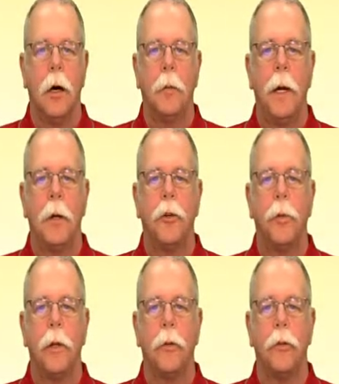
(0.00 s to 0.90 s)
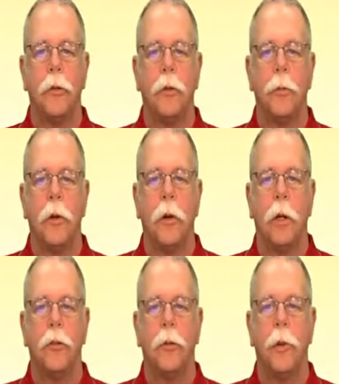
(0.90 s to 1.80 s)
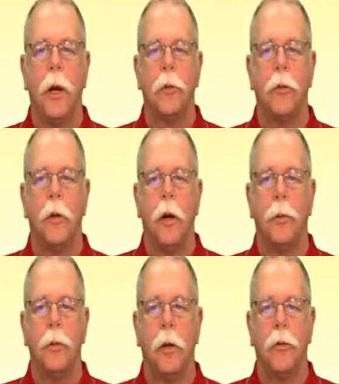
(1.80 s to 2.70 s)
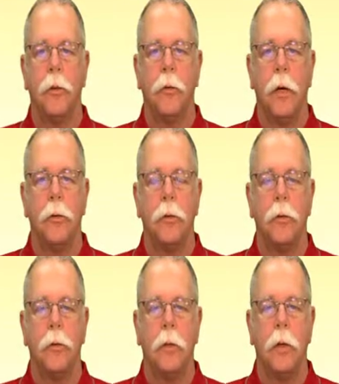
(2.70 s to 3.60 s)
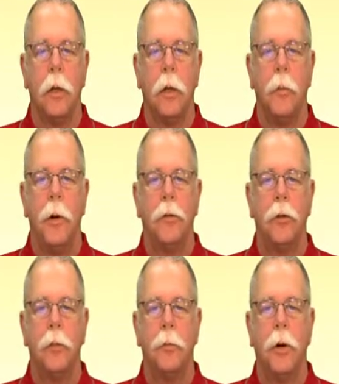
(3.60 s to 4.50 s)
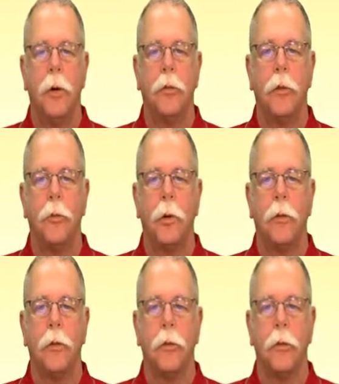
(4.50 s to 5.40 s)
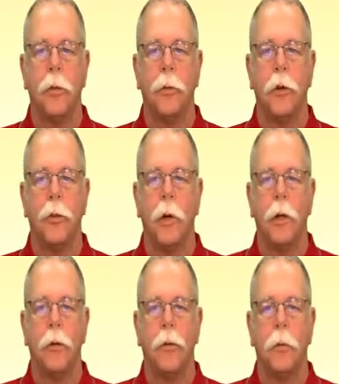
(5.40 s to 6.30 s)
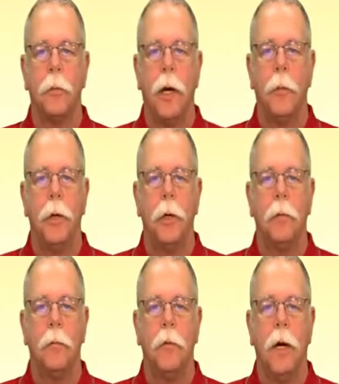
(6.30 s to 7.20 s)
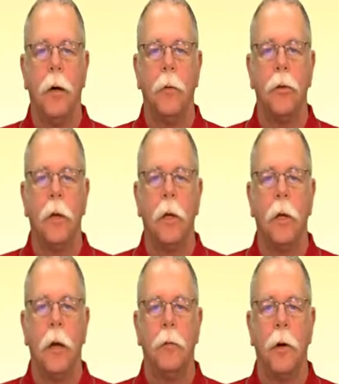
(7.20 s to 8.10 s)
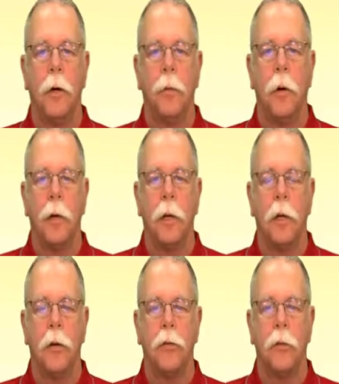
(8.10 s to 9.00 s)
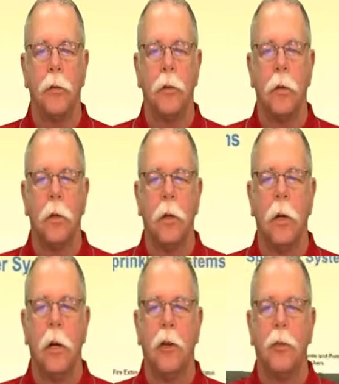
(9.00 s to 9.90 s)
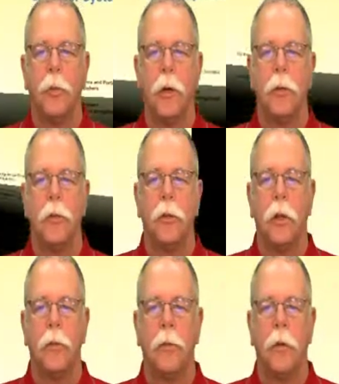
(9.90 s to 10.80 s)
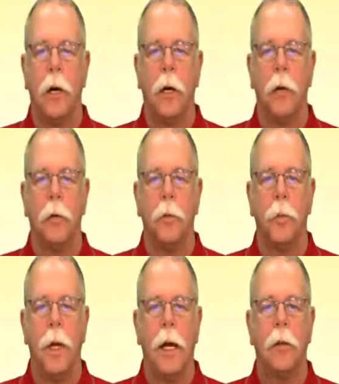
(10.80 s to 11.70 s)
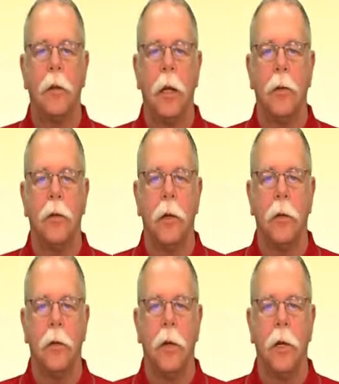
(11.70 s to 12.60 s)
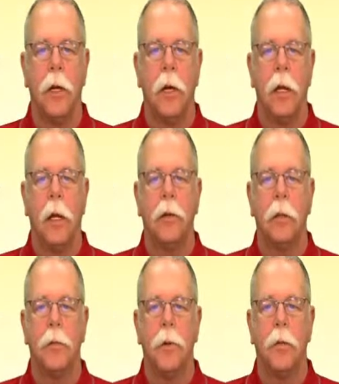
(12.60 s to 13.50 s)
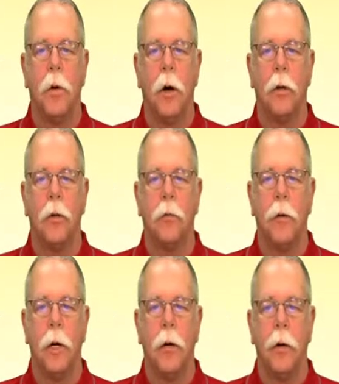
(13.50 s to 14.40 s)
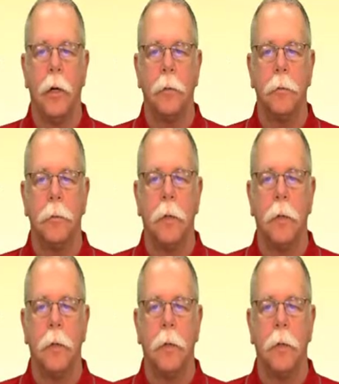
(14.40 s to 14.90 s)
Automatic sprinkler systems are unsurpassed fire protection devices. The basic components of sprinkler systems are sprinklers, piping, valves, and fire department connections. Sprinklers sense the fire, react to that sense, and then deliver the water to the fire area.